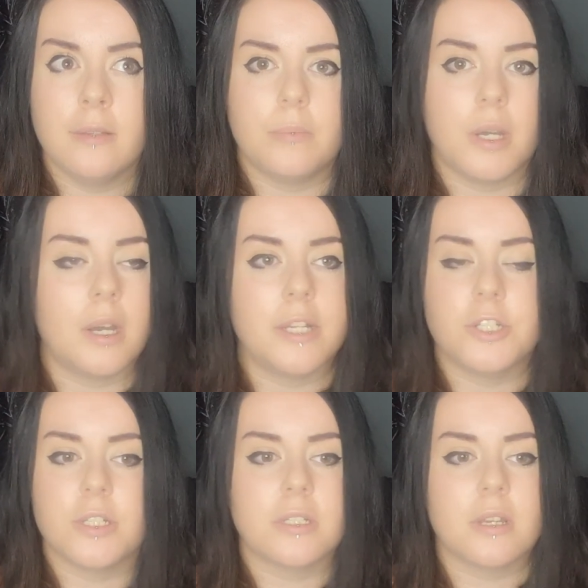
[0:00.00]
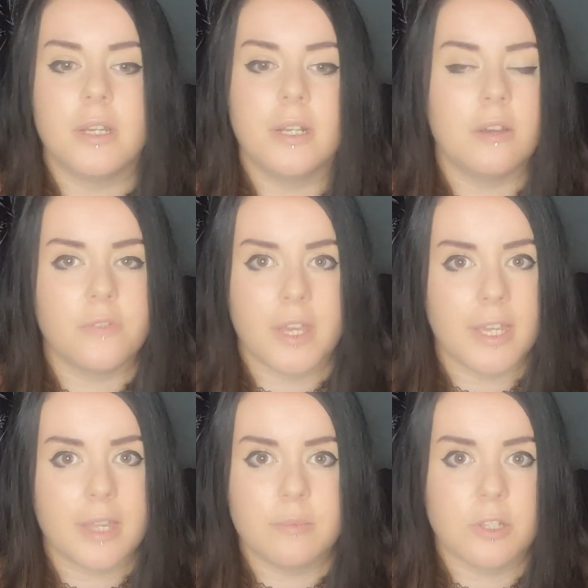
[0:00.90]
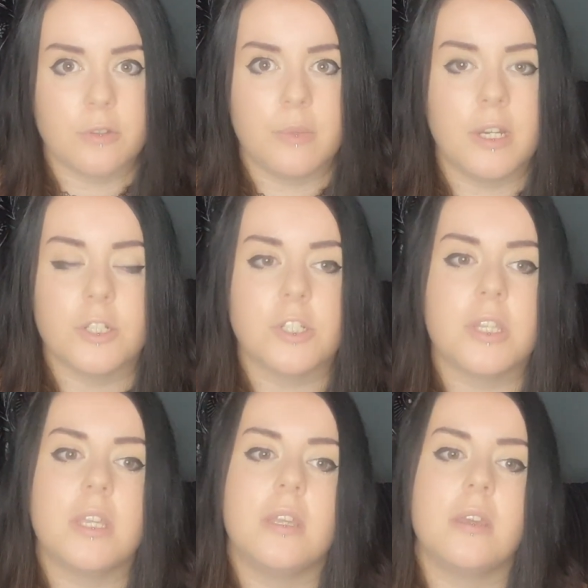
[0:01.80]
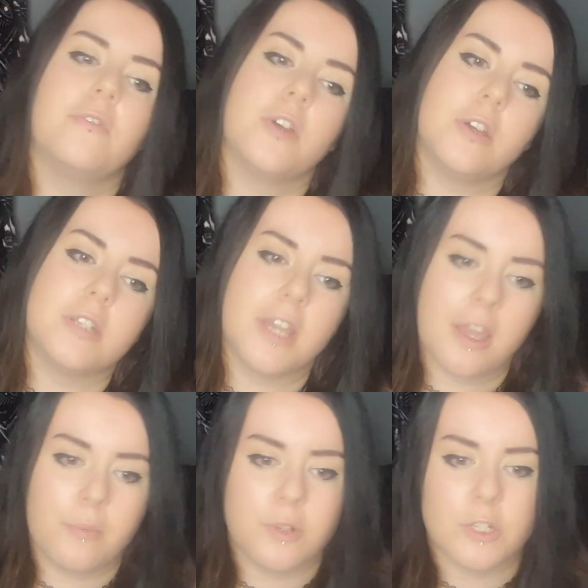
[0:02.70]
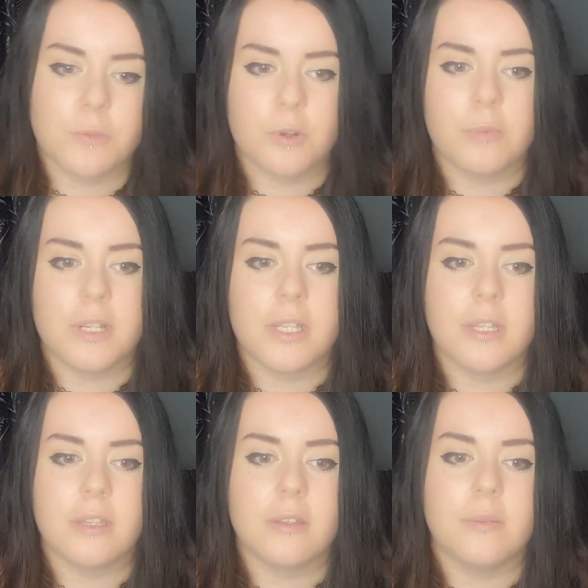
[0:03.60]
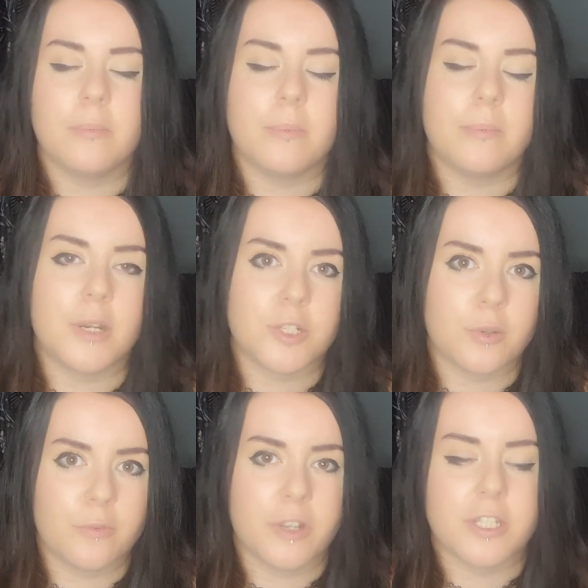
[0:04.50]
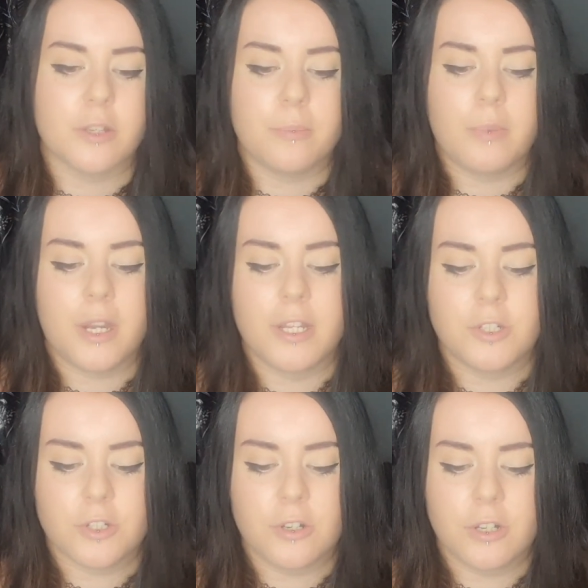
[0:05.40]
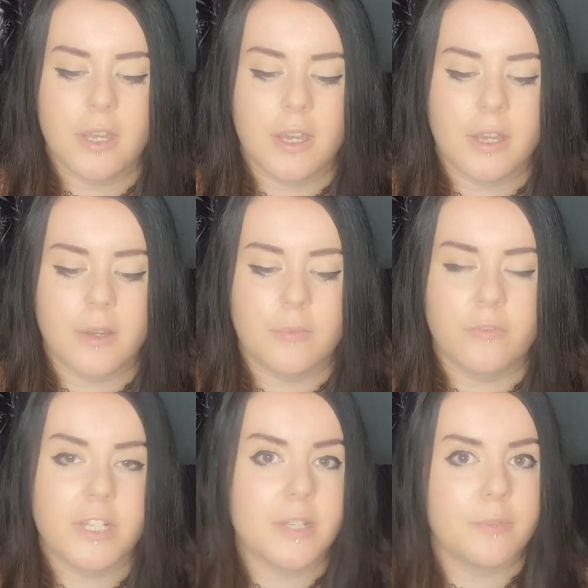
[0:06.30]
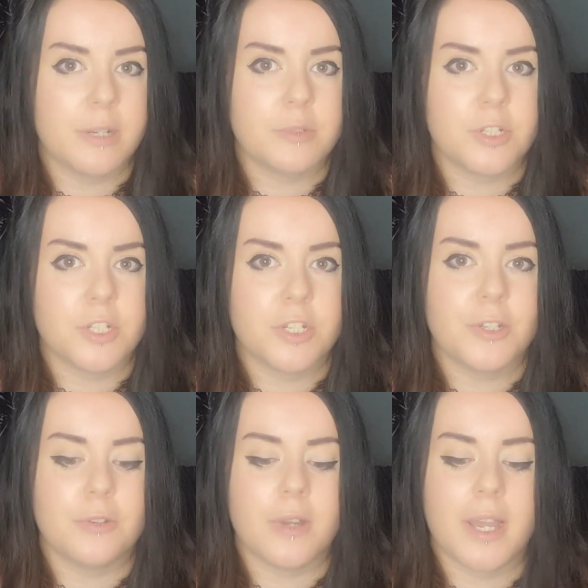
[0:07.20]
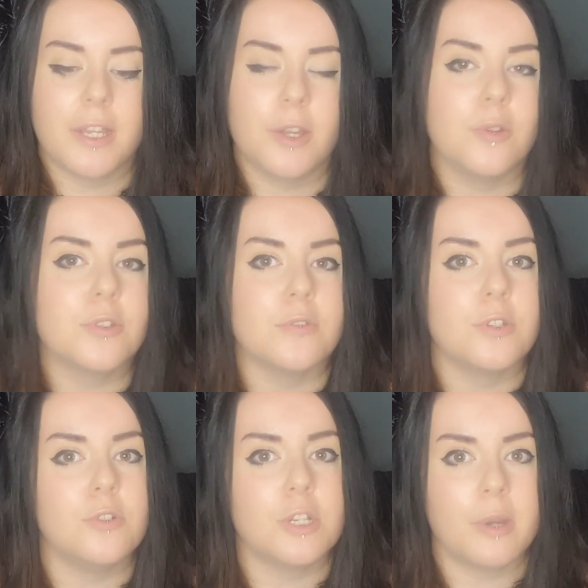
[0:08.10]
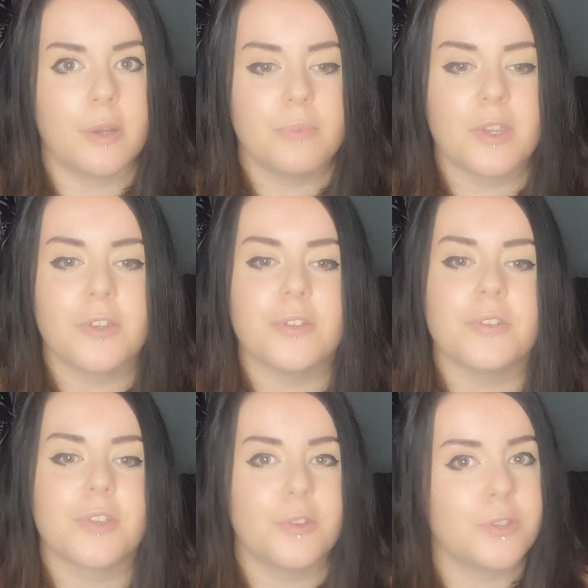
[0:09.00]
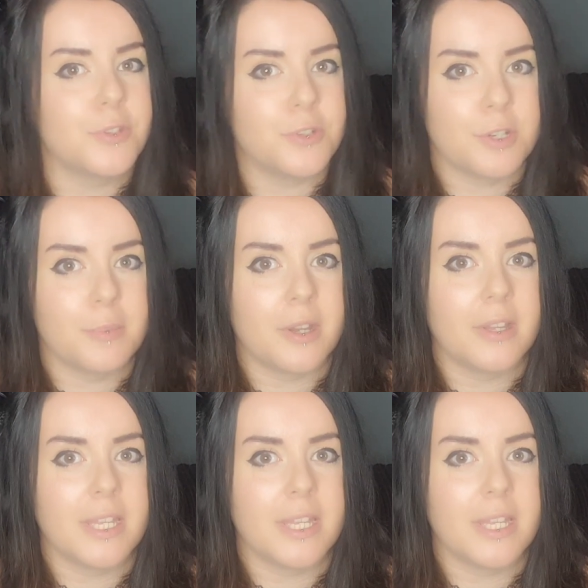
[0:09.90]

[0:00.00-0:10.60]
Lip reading: but I love that game so much. The third game, which is probably my top 3, so BioShock, Red Dead Redemption 2 and Ghost of Tsushima, because Ghost of Tsushima